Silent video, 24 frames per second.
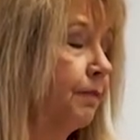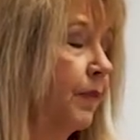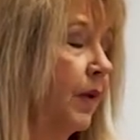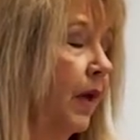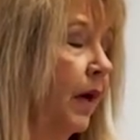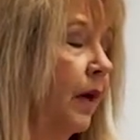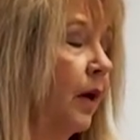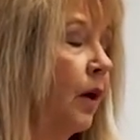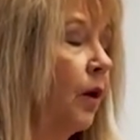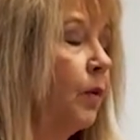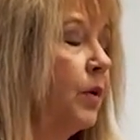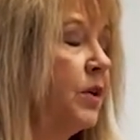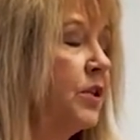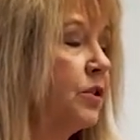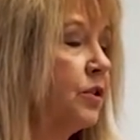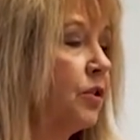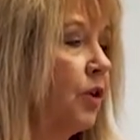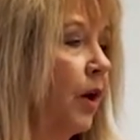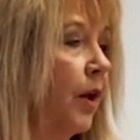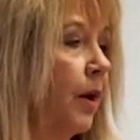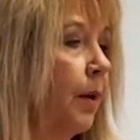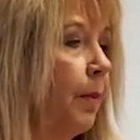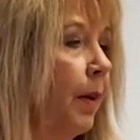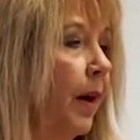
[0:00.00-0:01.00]
I always
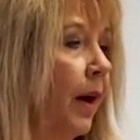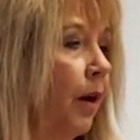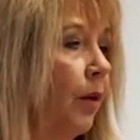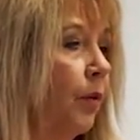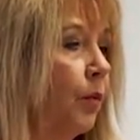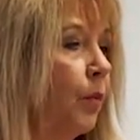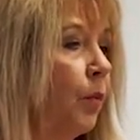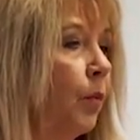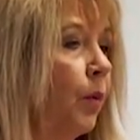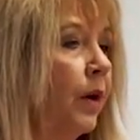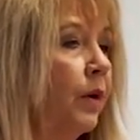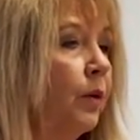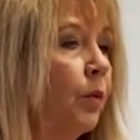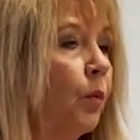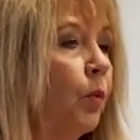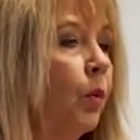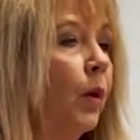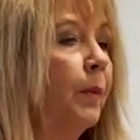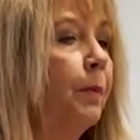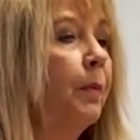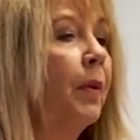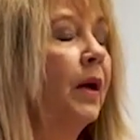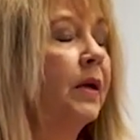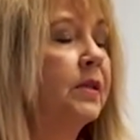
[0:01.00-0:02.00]
thought about
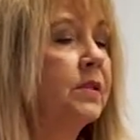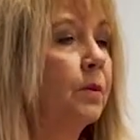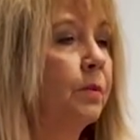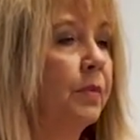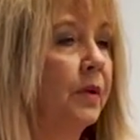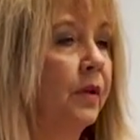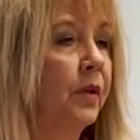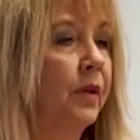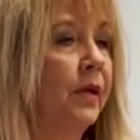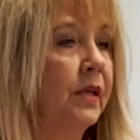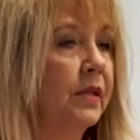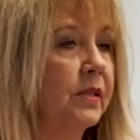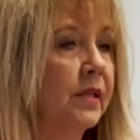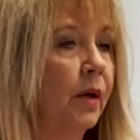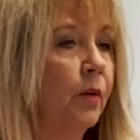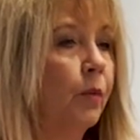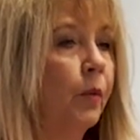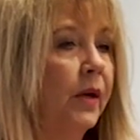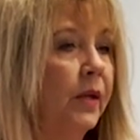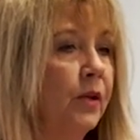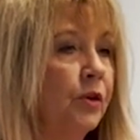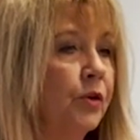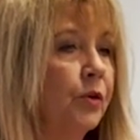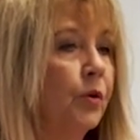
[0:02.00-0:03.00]
what possibilities can
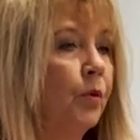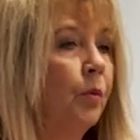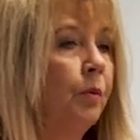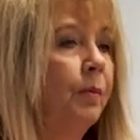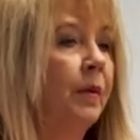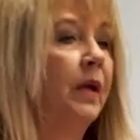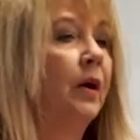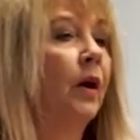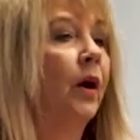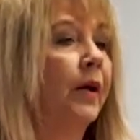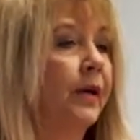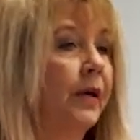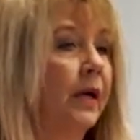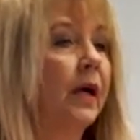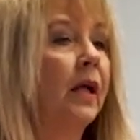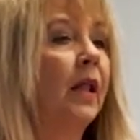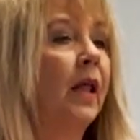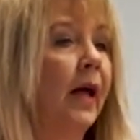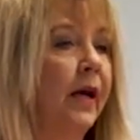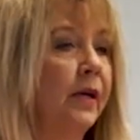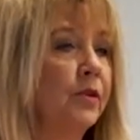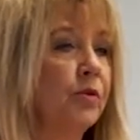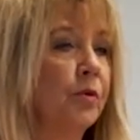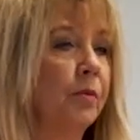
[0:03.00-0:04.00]
we do beyond a
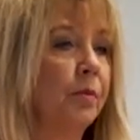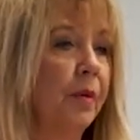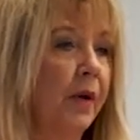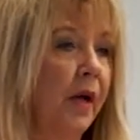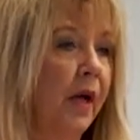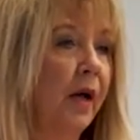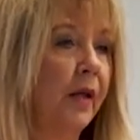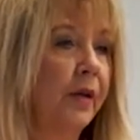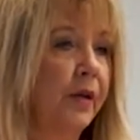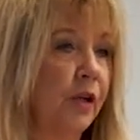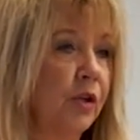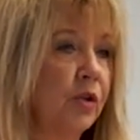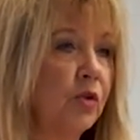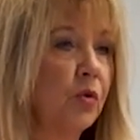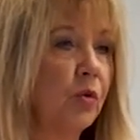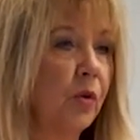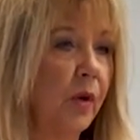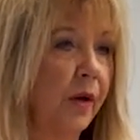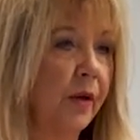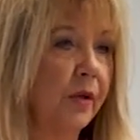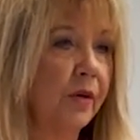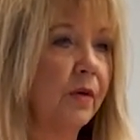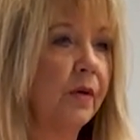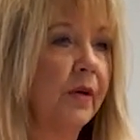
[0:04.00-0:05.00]
classroom, beyond a
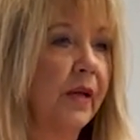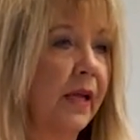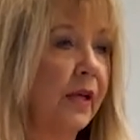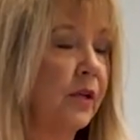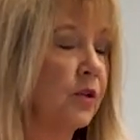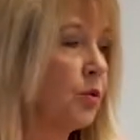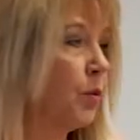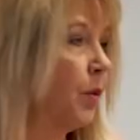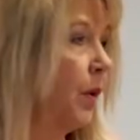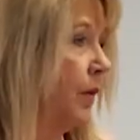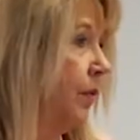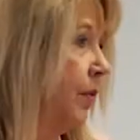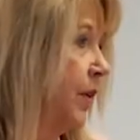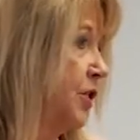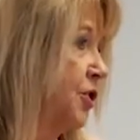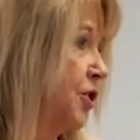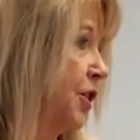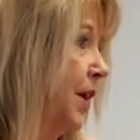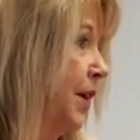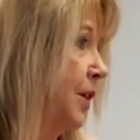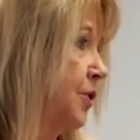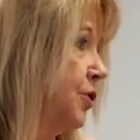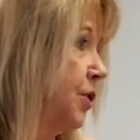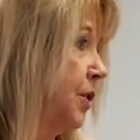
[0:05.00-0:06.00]
K-12
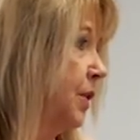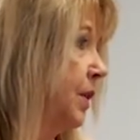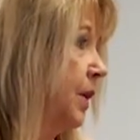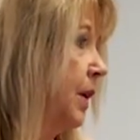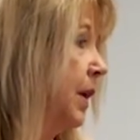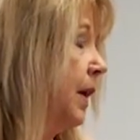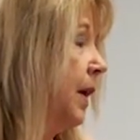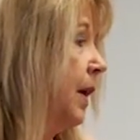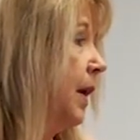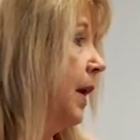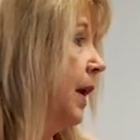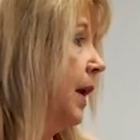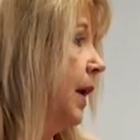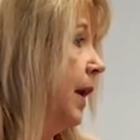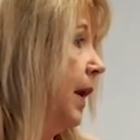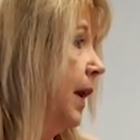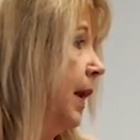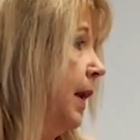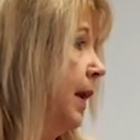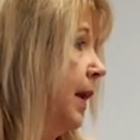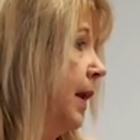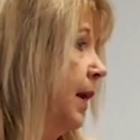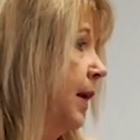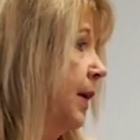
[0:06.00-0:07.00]
education.
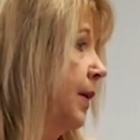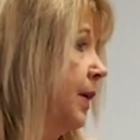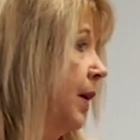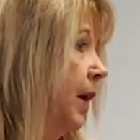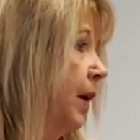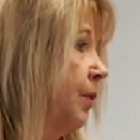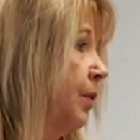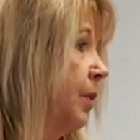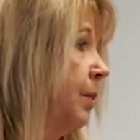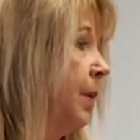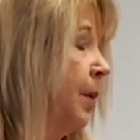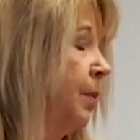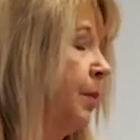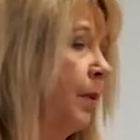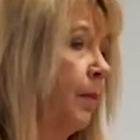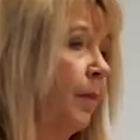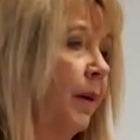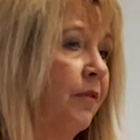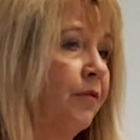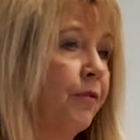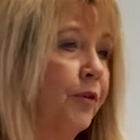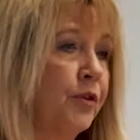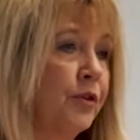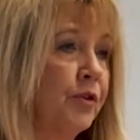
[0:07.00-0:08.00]
And I remember my
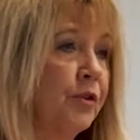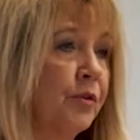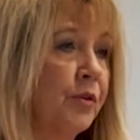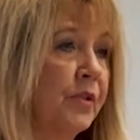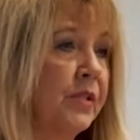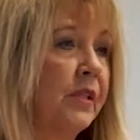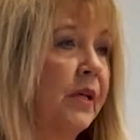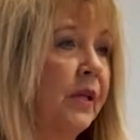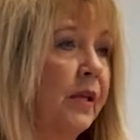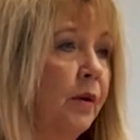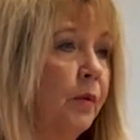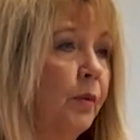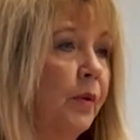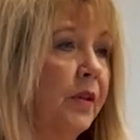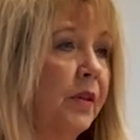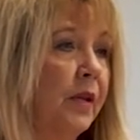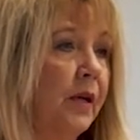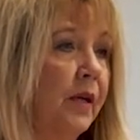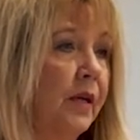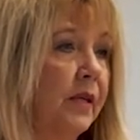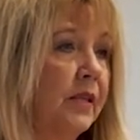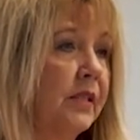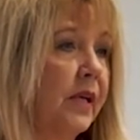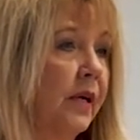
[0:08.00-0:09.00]
first year sitting with an
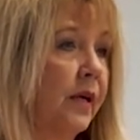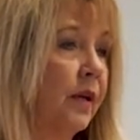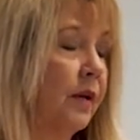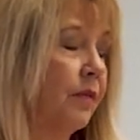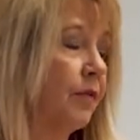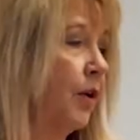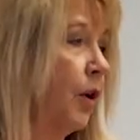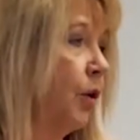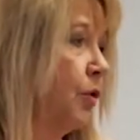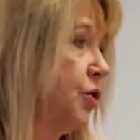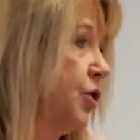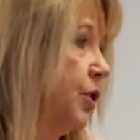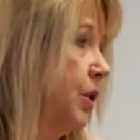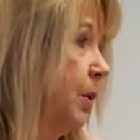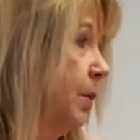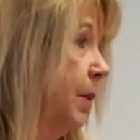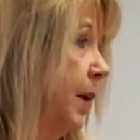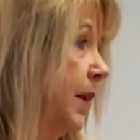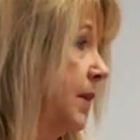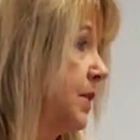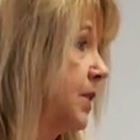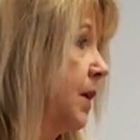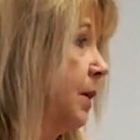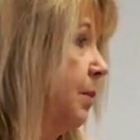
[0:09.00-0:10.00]
executive coach and him
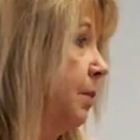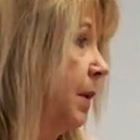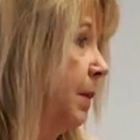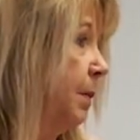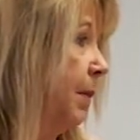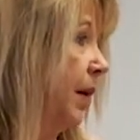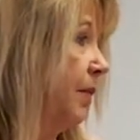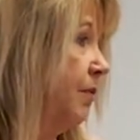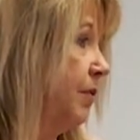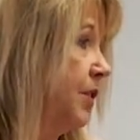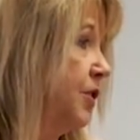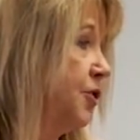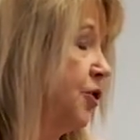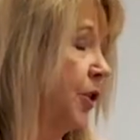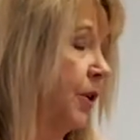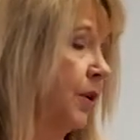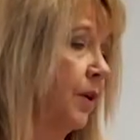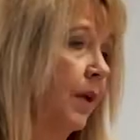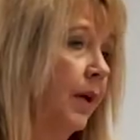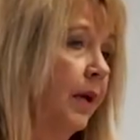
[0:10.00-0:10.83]
asking me my vision.